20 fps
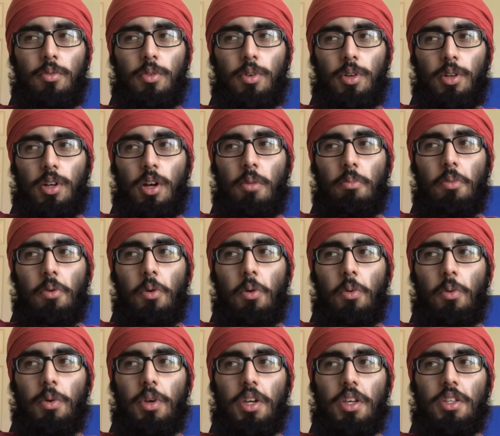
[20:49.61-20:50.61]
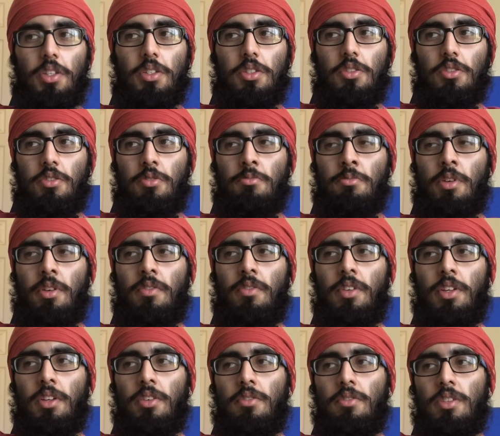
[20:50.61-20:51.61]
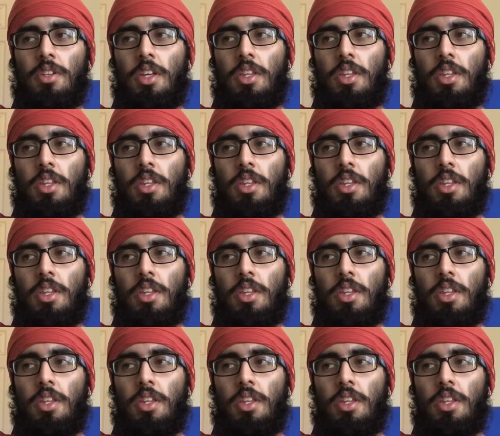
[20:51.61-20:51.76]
for a couple of weeks just to make videos,